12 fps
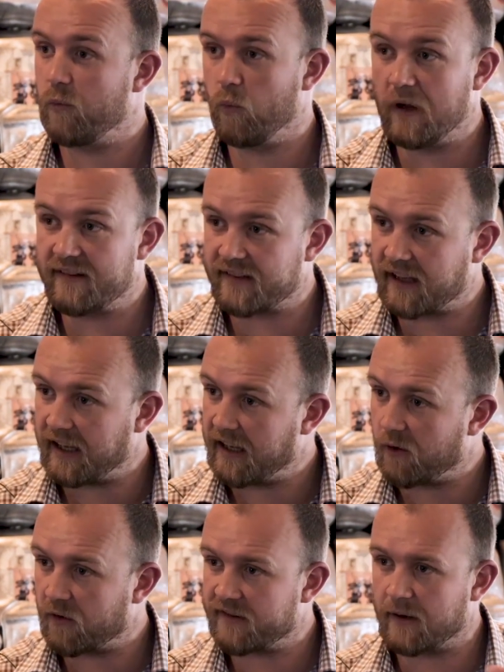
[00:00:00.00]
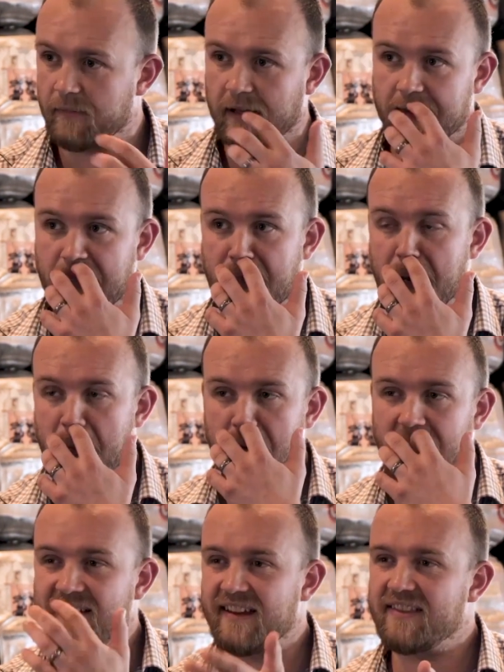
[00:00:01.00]
whiskey or something like that?
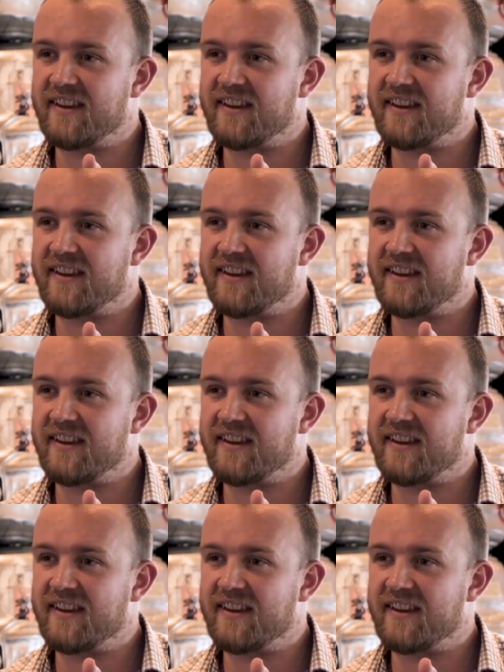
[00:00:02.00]
Well, is